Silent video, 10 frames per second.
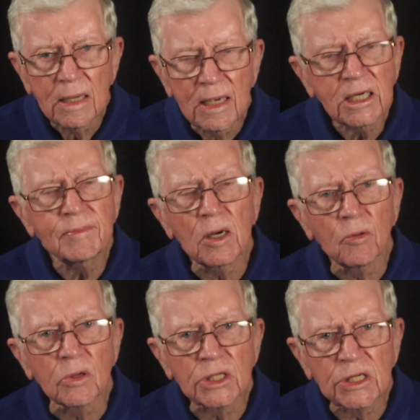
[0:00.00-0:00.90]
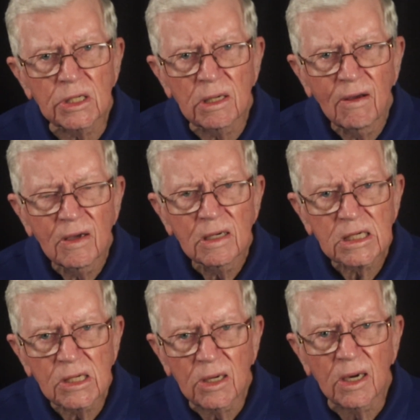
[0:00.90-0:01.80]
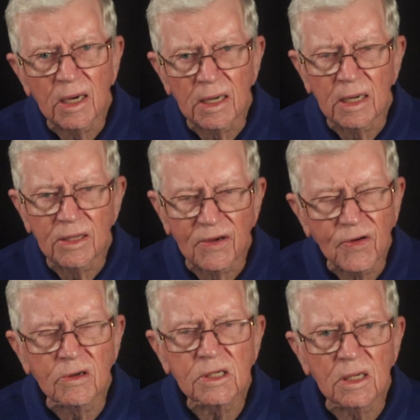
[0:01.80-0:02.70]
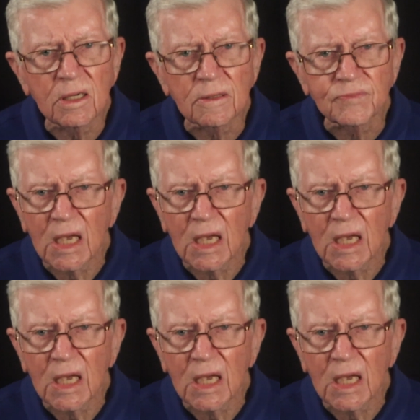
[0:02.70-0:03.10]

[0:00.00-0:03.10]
Ishmael was the first son.